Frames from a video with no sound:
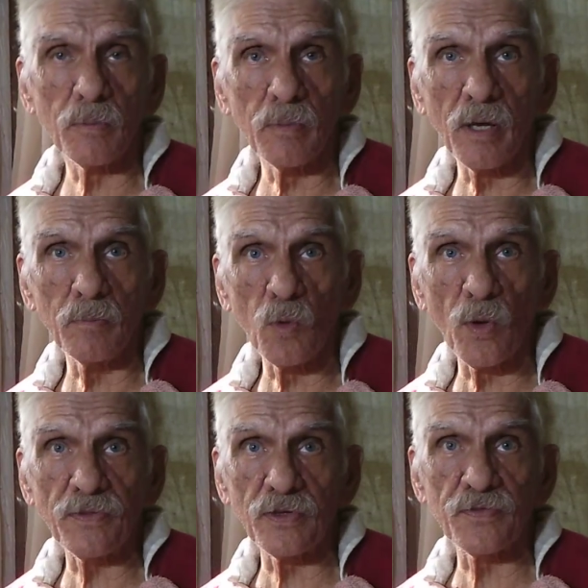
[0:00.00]
He's been
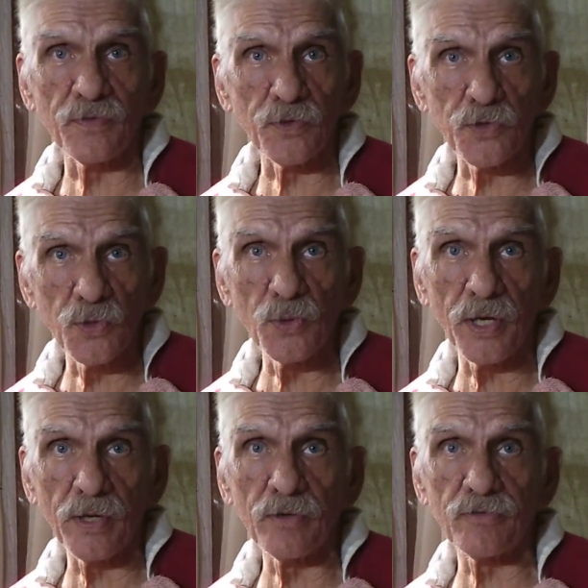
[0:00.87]
with us for 2
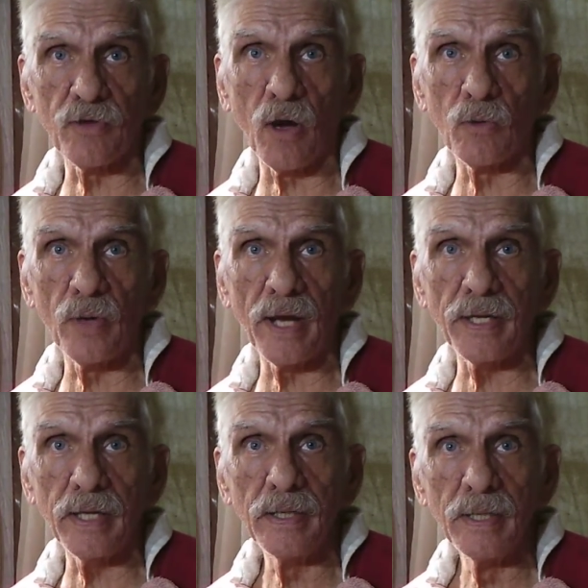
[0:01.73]
years
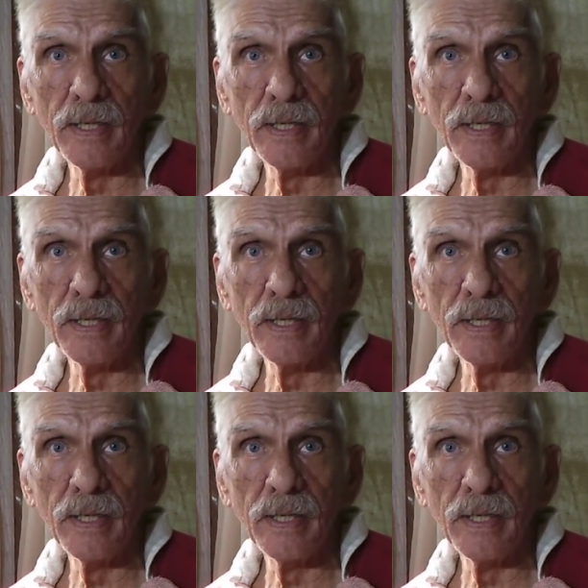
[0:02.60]
already.